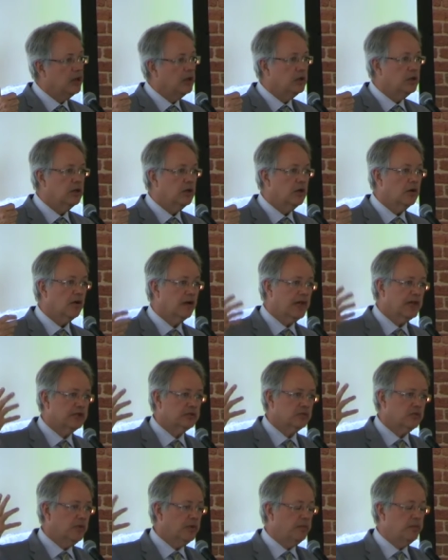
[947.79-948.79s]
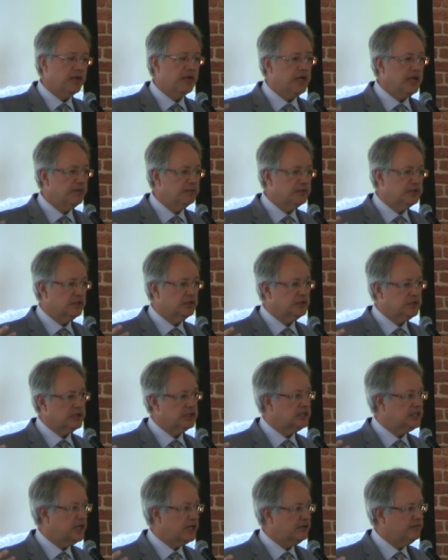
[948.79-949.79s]
As we become so
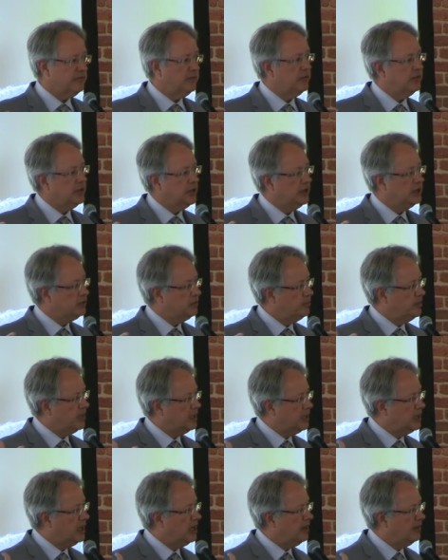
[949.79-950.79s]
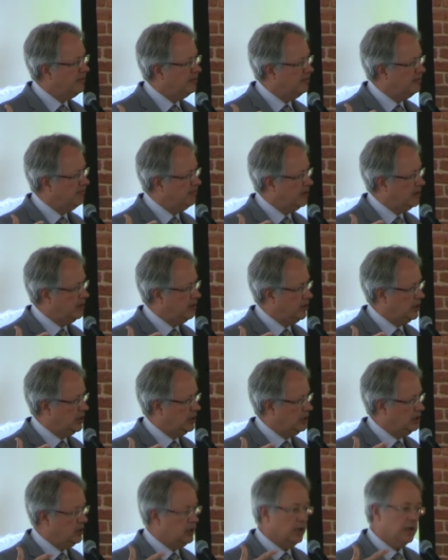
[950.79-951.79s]
successful, it's become
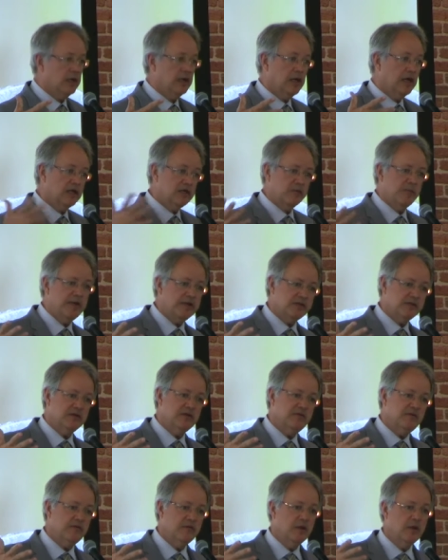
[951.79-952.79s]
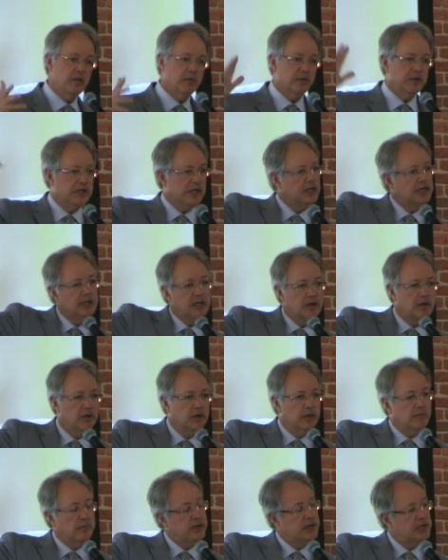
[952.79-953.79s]
very expensive, particularly on
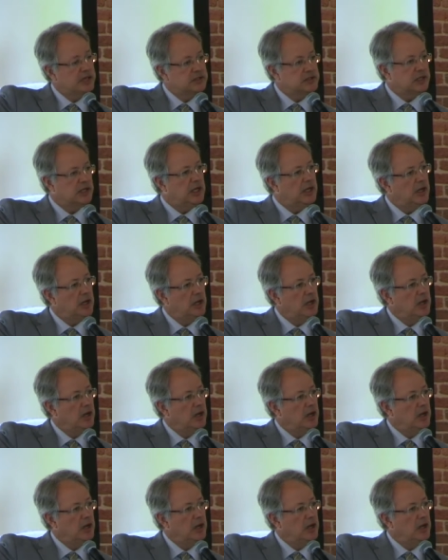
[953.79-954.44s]
the peninsula.